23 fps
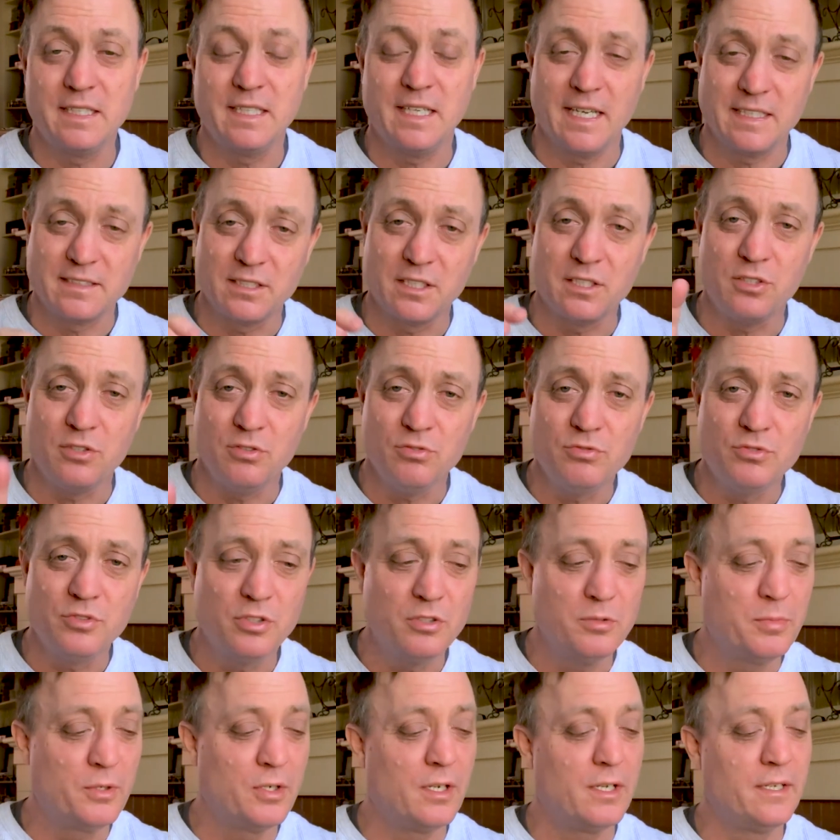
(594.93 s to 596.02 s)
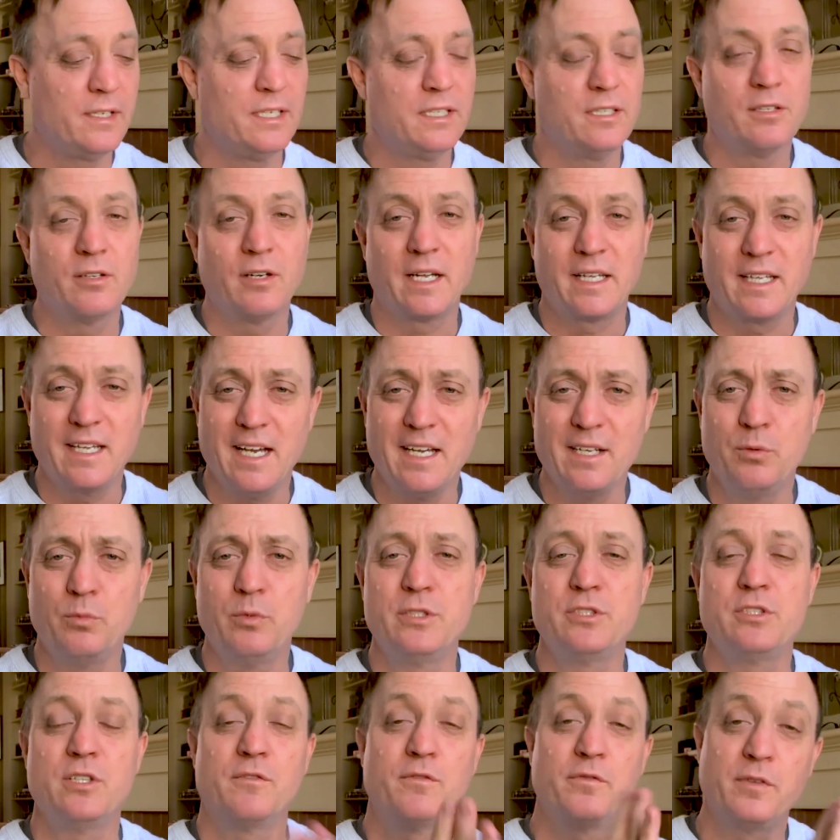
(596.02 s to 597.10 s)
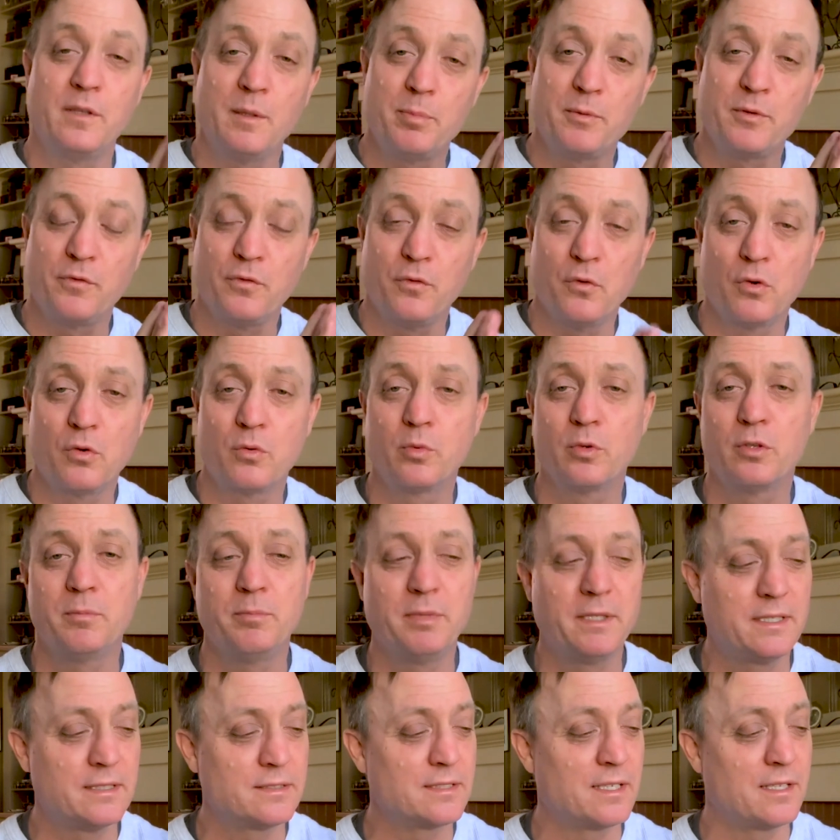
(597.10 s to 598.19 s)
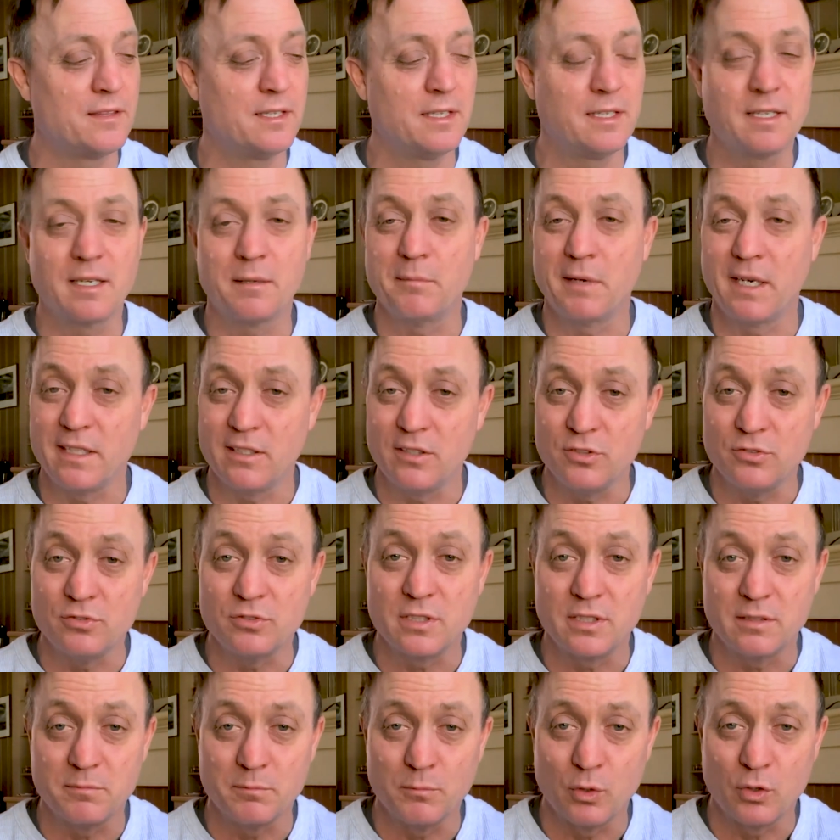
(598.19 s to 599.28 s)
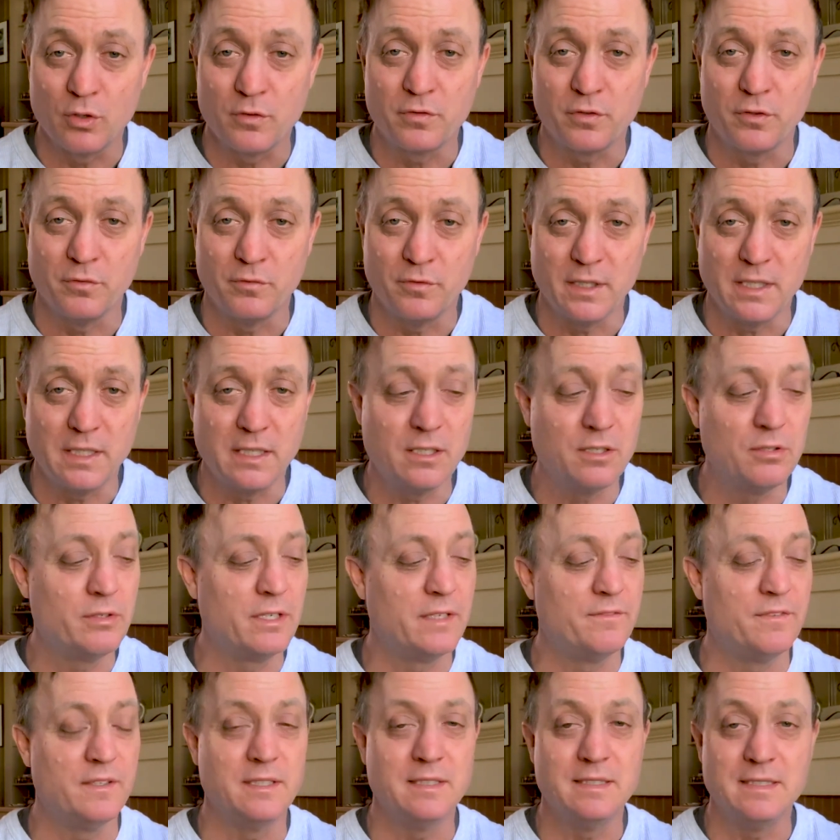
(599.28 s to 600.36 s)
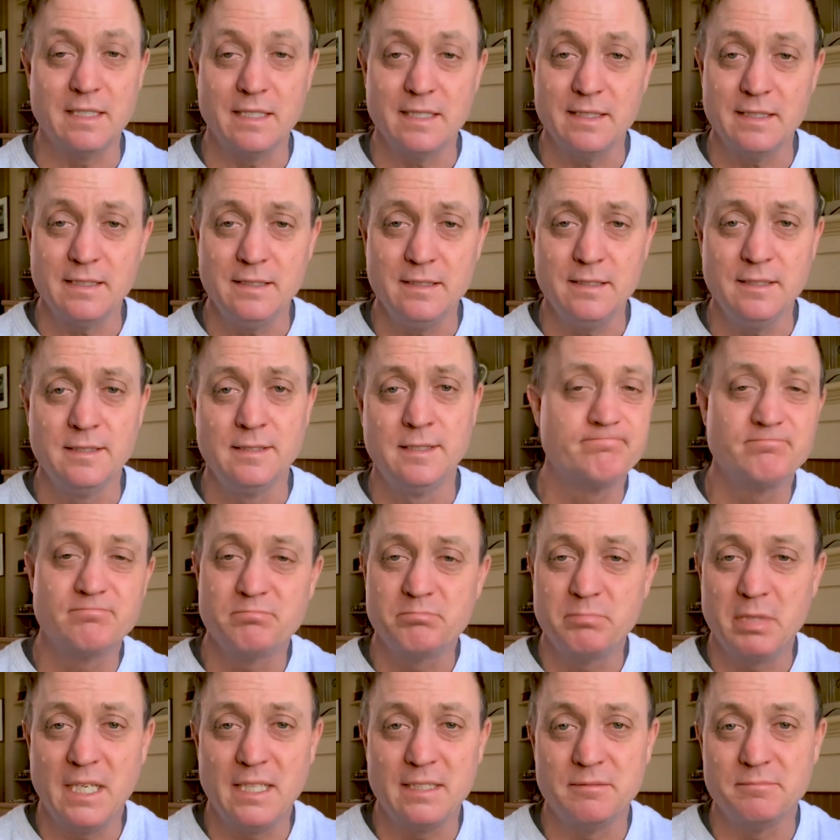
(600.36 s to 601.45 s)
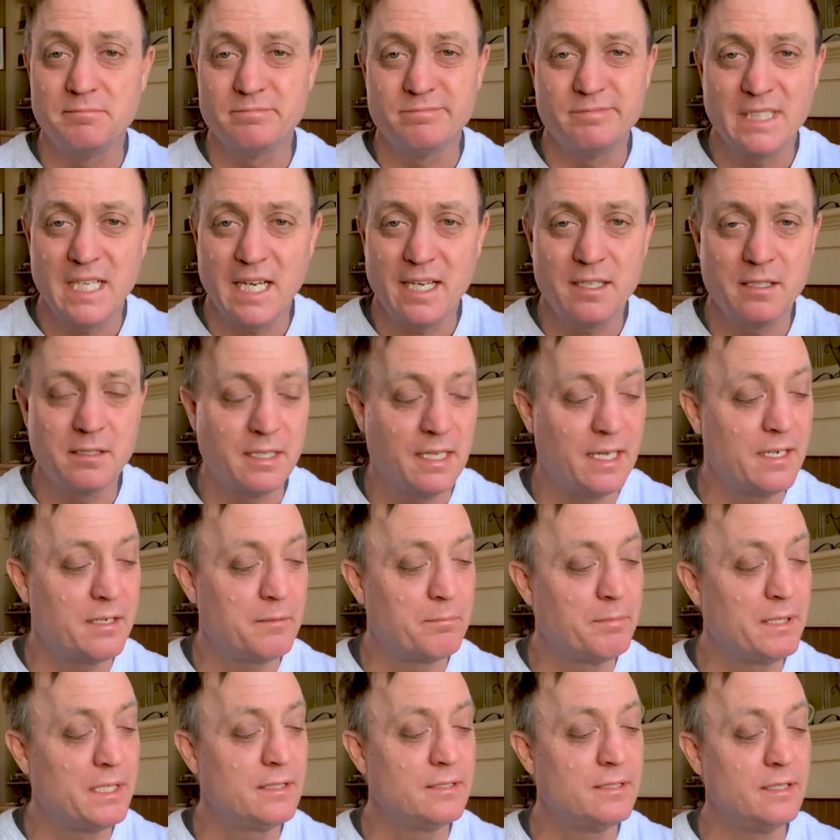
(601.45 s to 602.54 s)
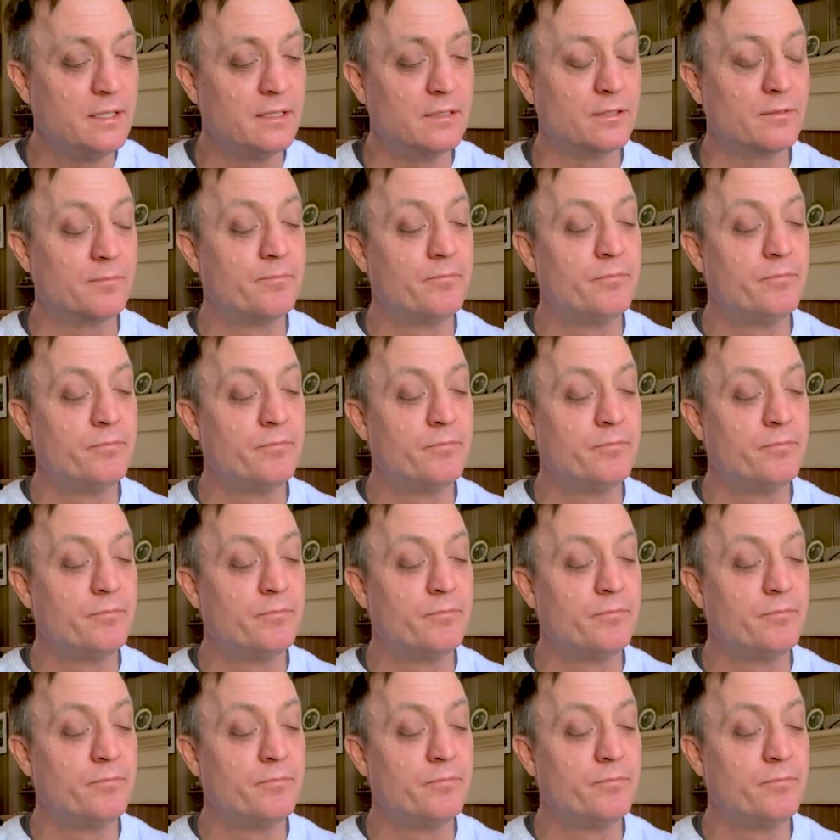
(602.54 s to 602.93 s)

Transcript: As a YouTuber on here, I kind of wish it flipped forward because I think I might use it more for video if it did. but not a big deal.